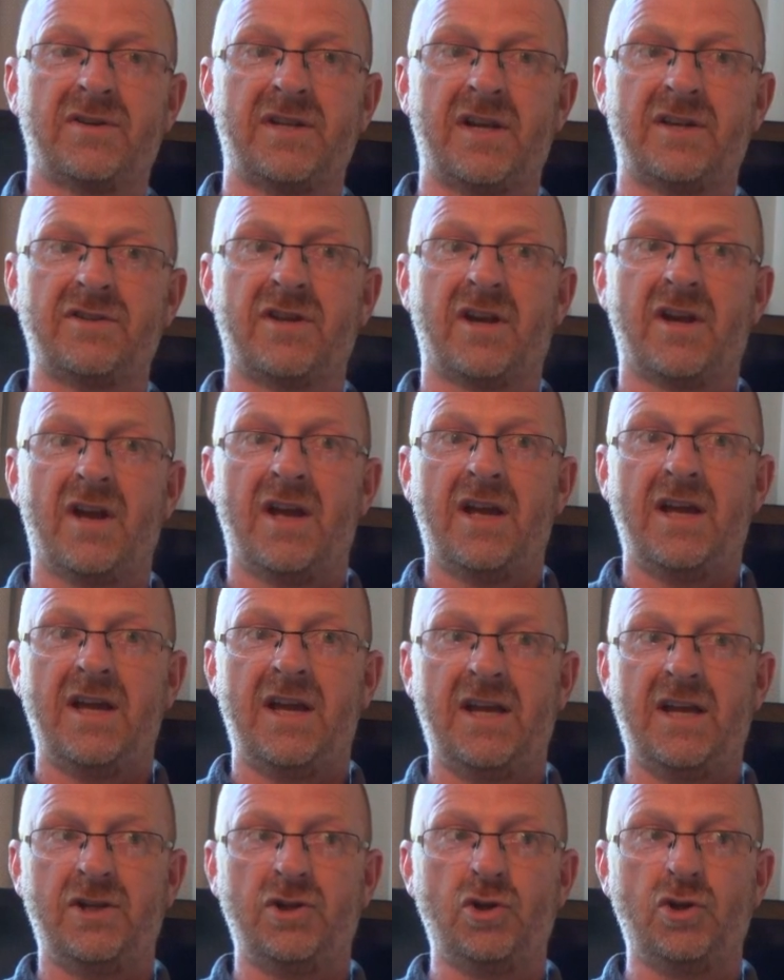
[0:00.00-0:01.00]
says,
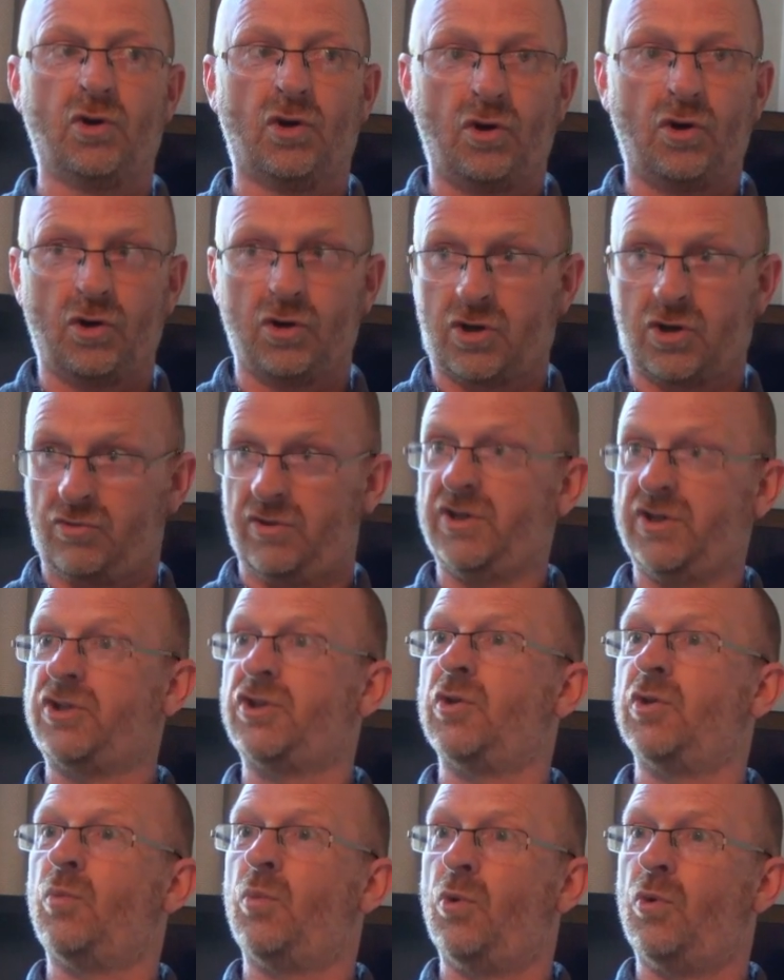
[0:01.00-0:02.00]
in your
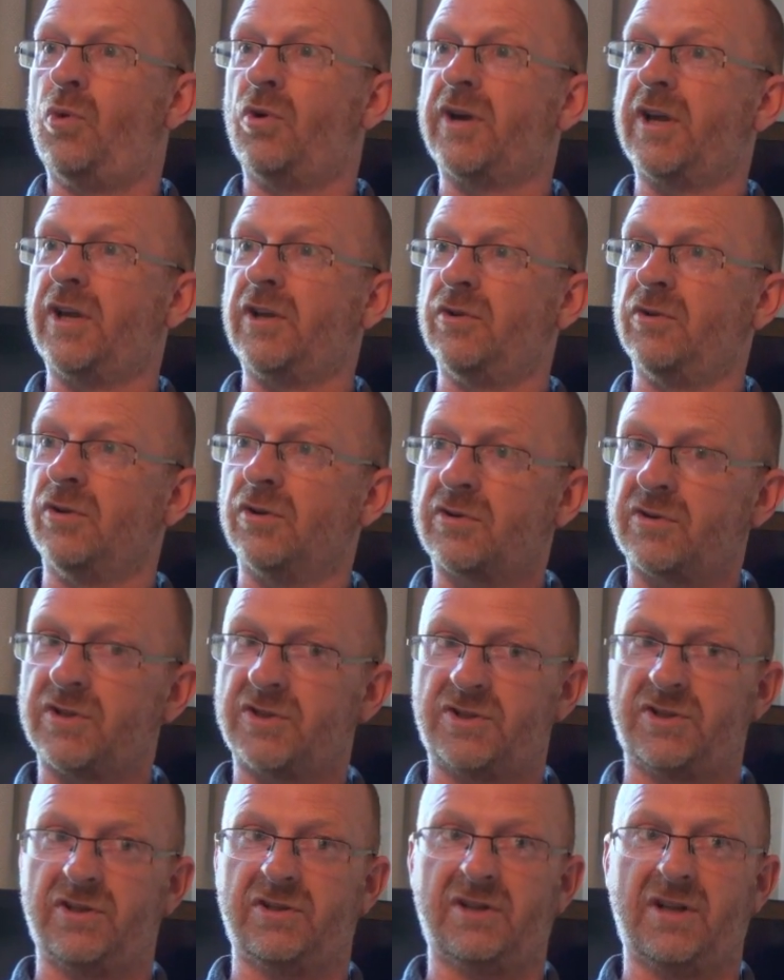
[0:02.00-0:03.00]
Christian walk, in your
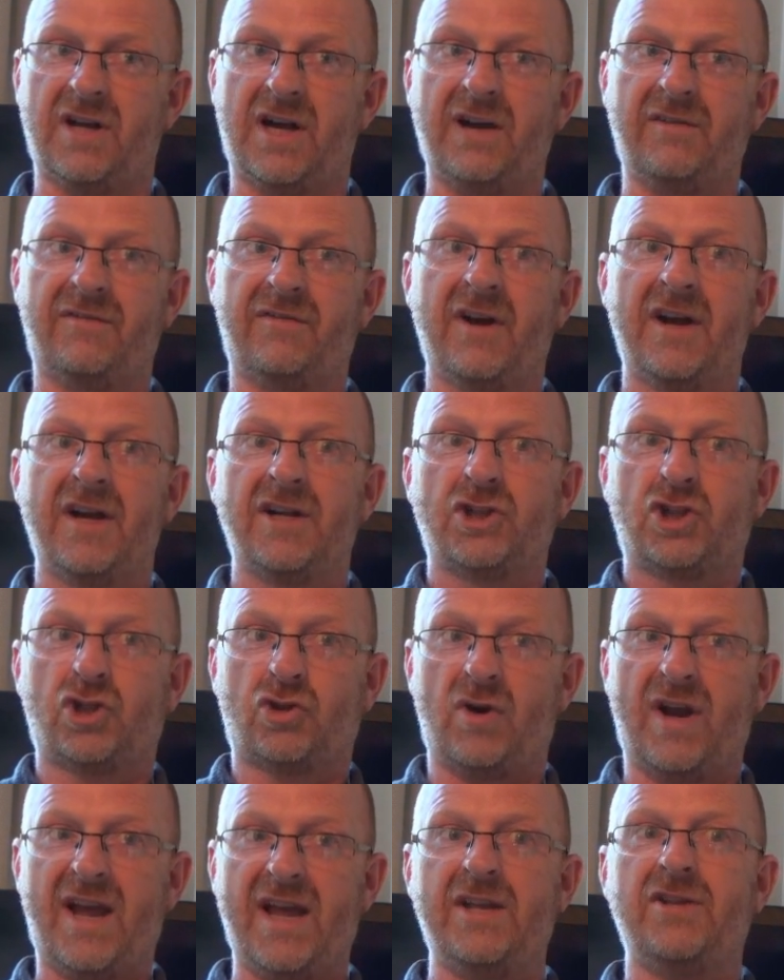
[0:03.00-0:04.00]
Christian life,
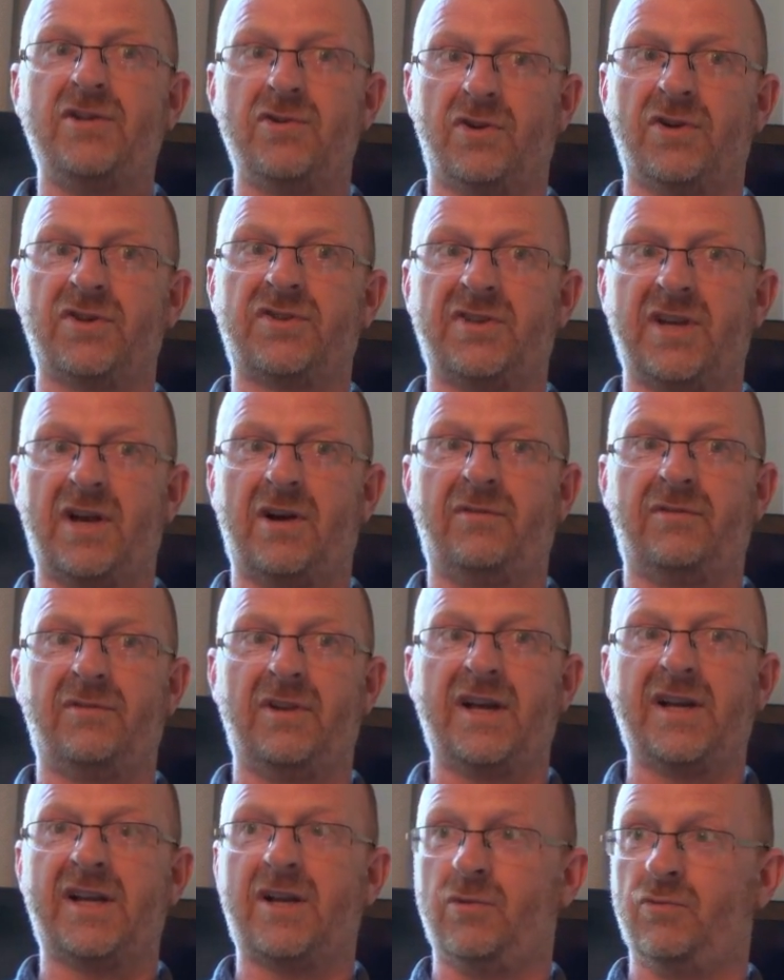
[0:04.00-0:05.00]
train yourself
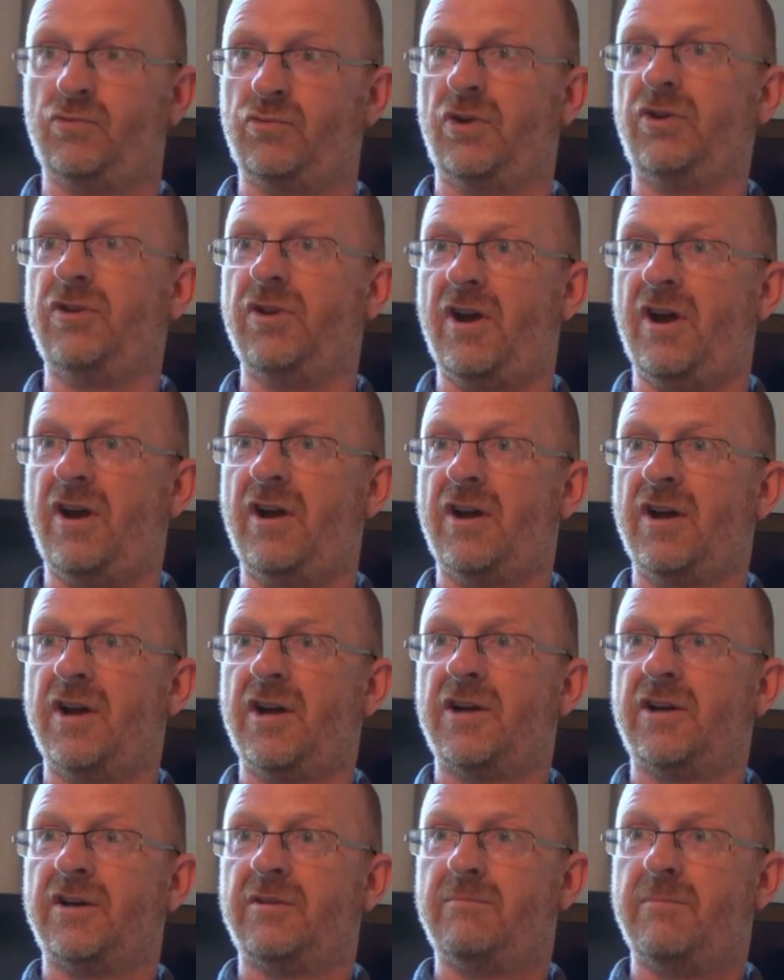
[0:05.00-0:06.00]
like a runner.
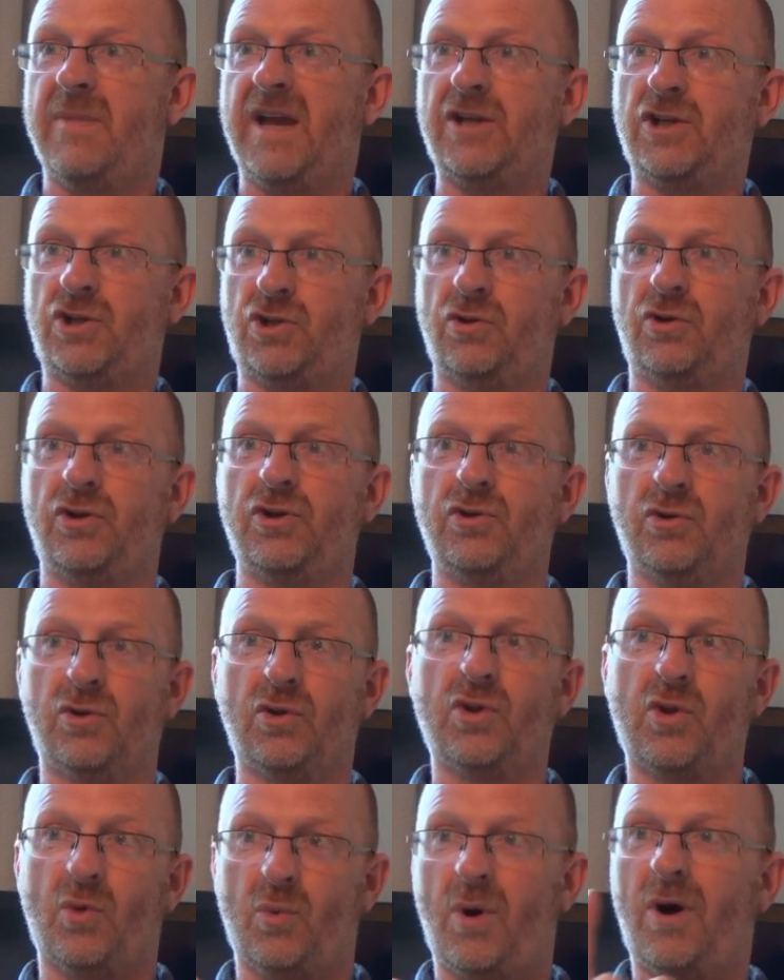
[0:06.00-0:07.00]
Make sure
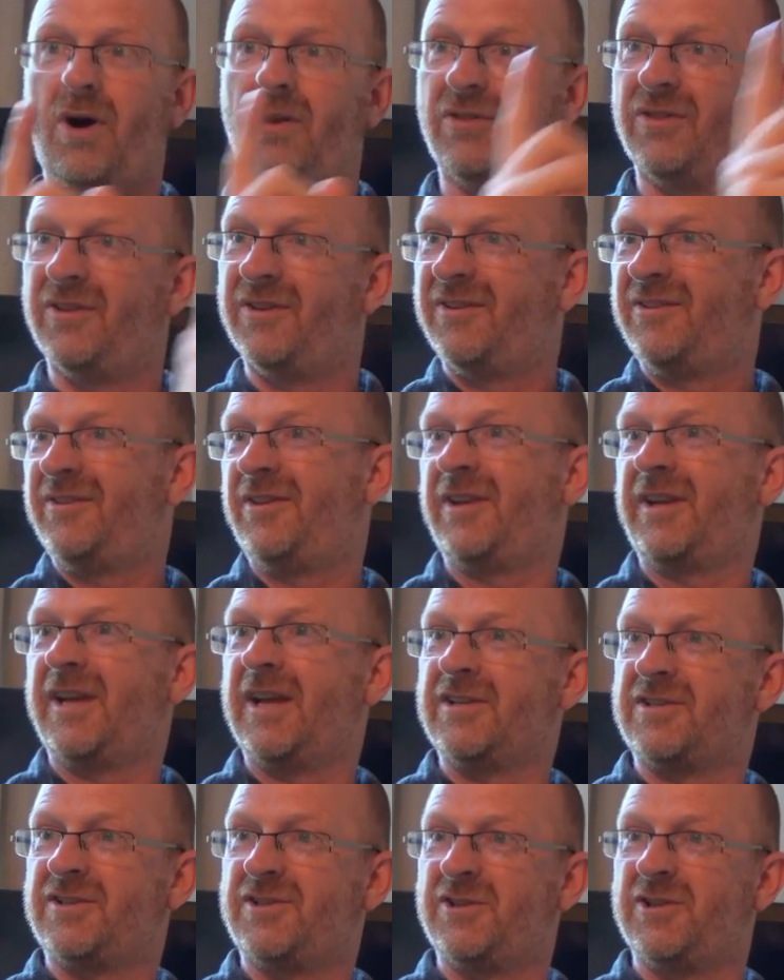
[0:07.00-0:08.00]
you're the one that
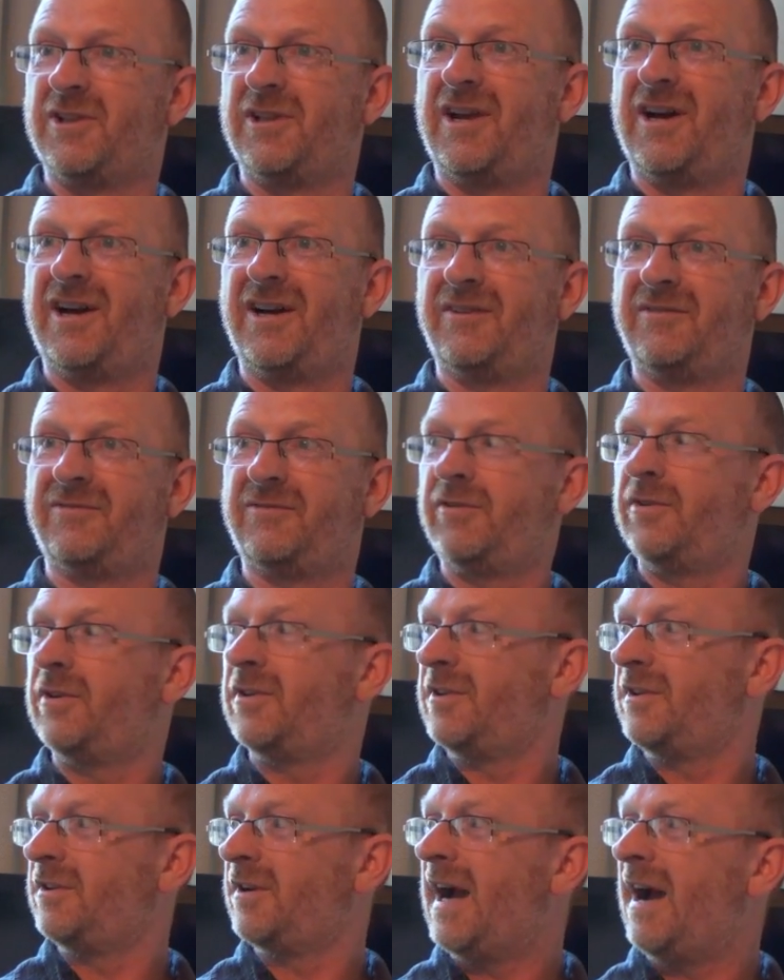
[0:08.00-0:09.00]
gets to the line. For you know,